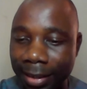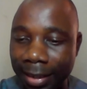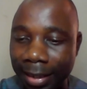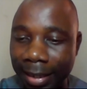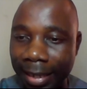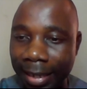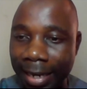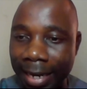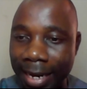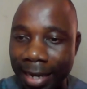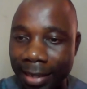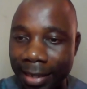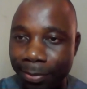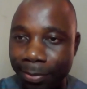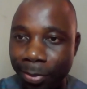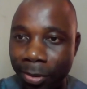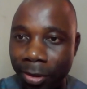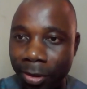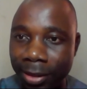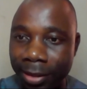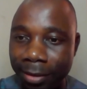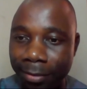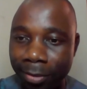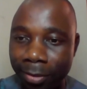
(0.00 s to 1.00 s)
clear as
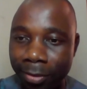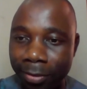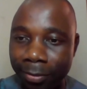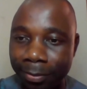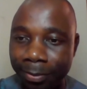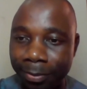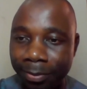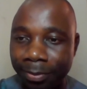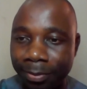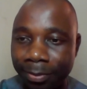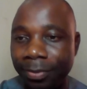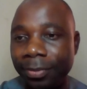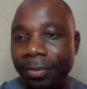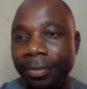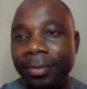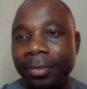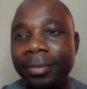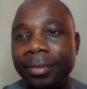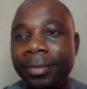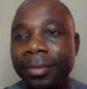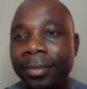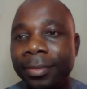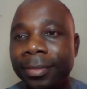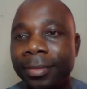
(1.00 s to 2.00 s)
possible.
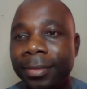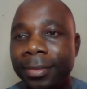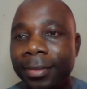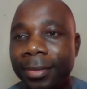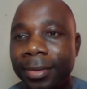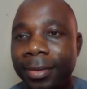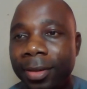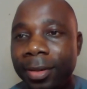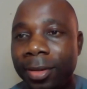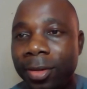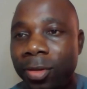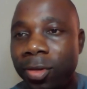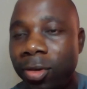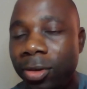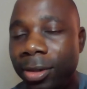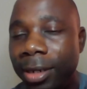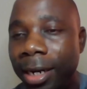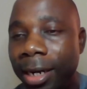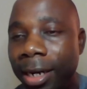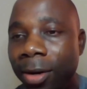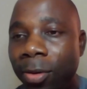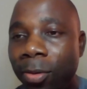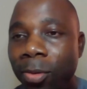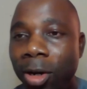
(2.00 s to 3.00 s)
So
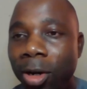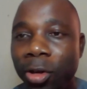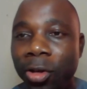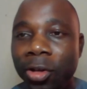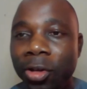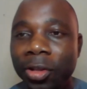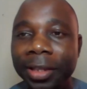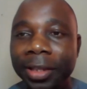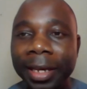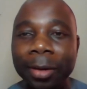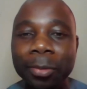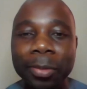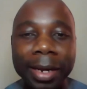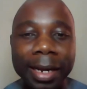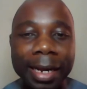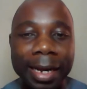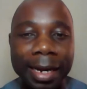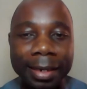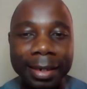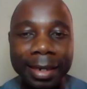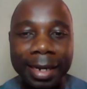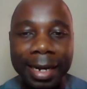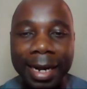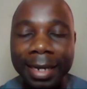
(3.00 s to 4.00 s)
now, what do you think we
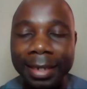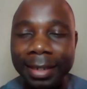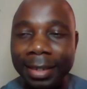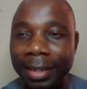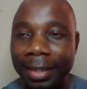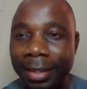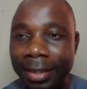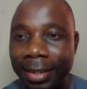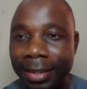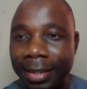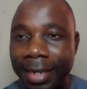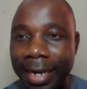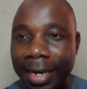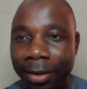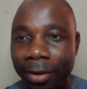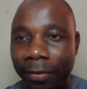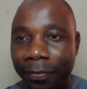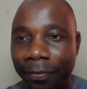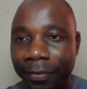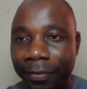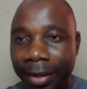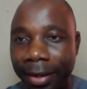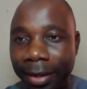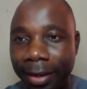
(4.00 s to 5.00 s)
can add in this kind
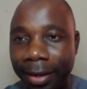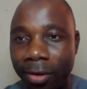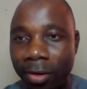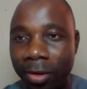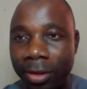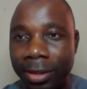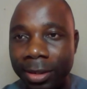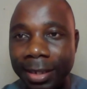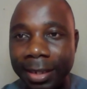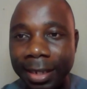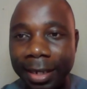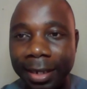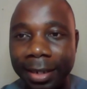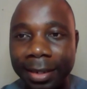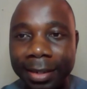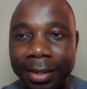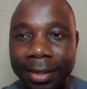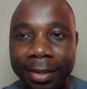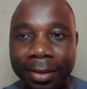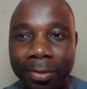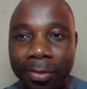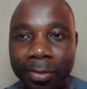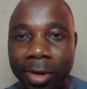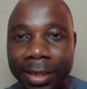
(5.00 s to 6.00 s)
of
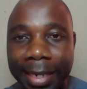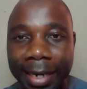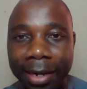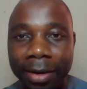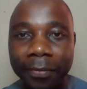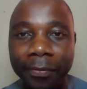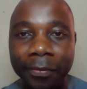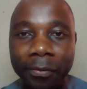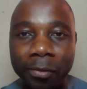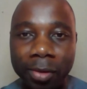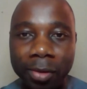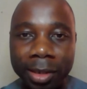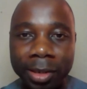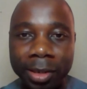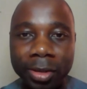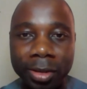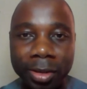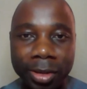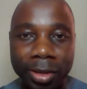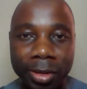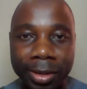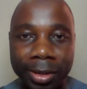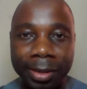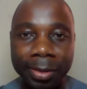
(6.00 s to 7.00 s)
context? What kind of
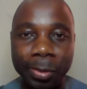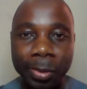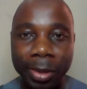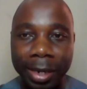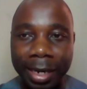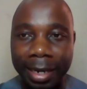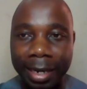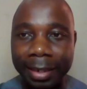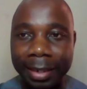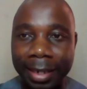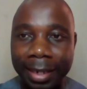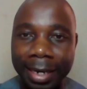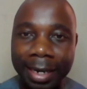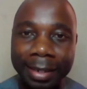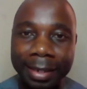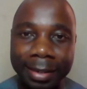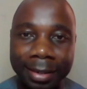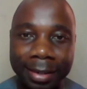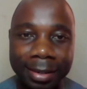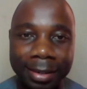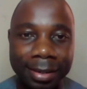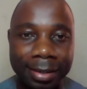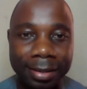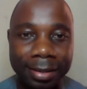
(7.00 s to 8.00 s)
question do you think we can ask?